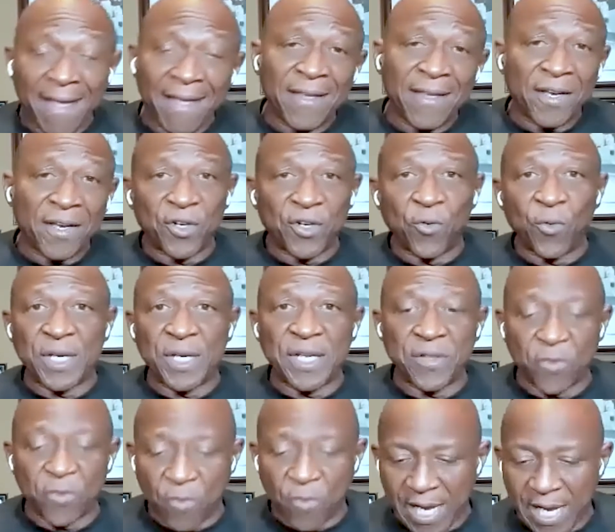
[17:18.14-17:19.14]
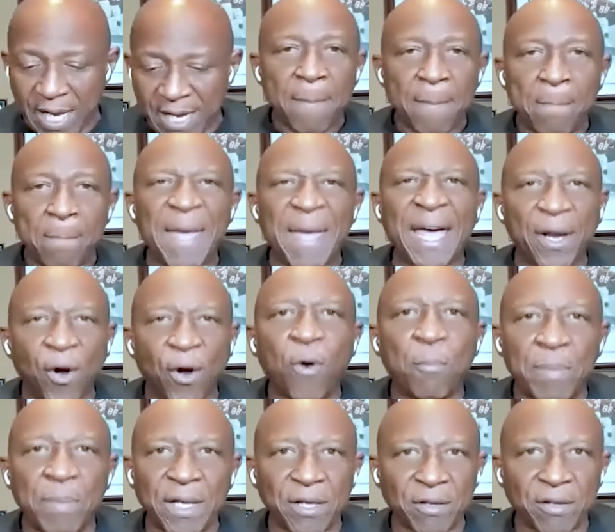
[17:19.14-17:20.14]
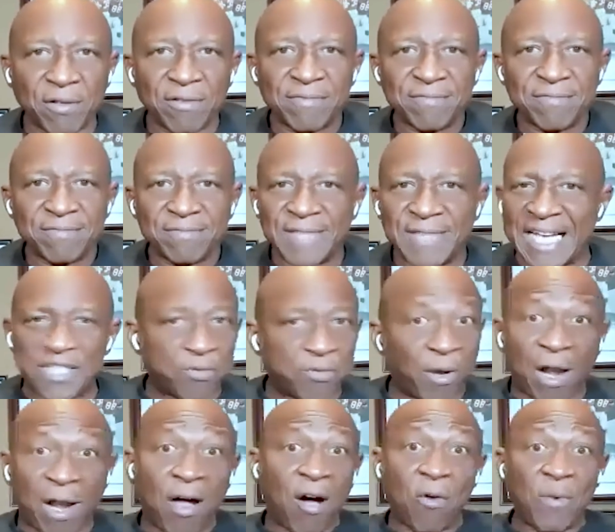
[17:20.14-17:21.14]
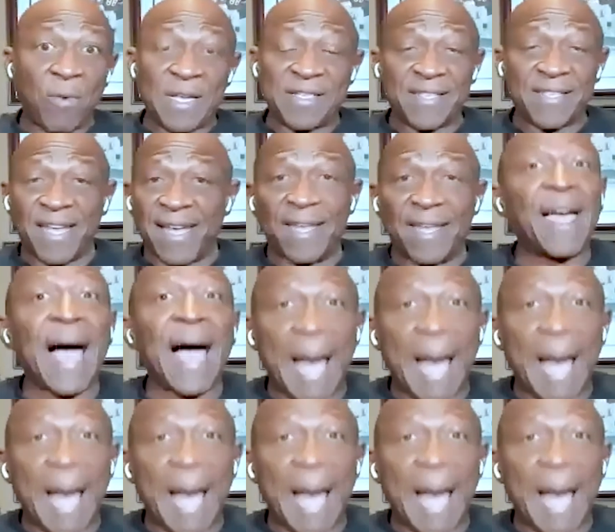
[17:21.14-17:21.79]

could have went either way. Bet on Bill. That's what I always say. I